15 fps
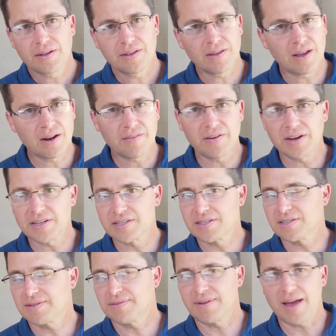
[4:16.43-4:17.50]
None of
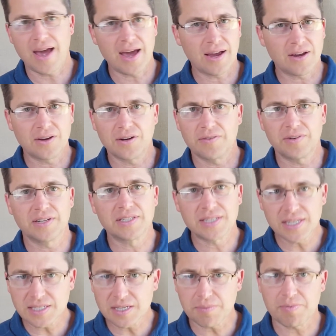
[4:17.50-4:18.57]
us had, could have
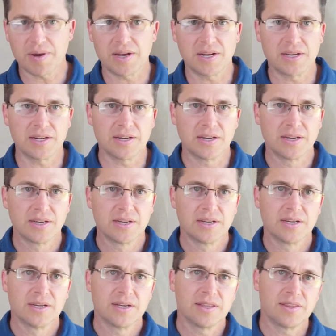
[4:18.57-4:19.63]
anticipated
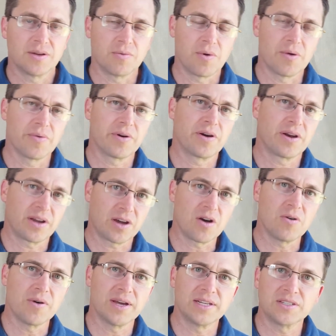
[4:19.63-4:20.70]
that we were going to
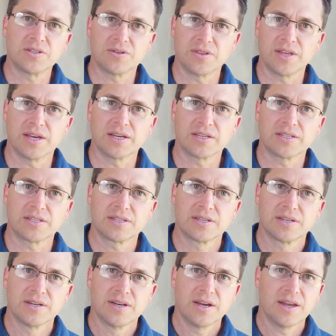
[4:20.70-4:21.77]
go into this.
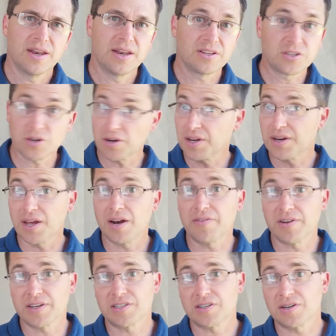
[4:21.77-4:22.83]
And certainly none
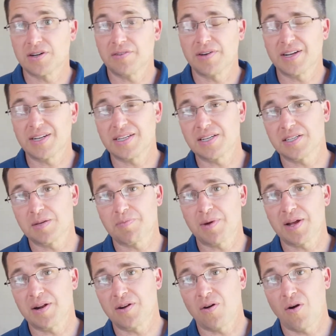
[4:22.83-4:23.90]
of us could have
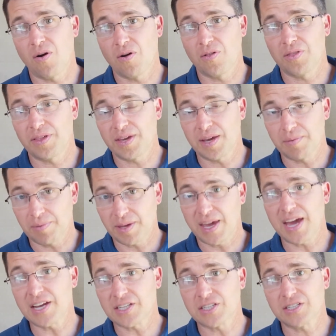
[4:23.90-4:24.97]
anticipated all the
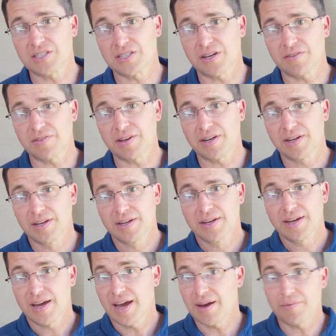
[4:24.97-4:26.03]
implications of it
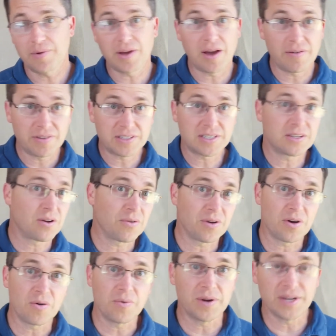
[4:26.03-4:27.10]
and we obviously don't
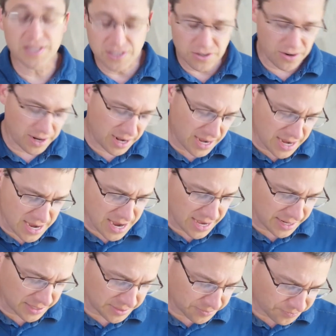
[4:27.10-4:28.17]
know when it's going to
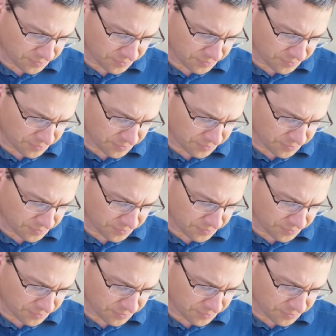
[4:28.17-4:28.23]
end.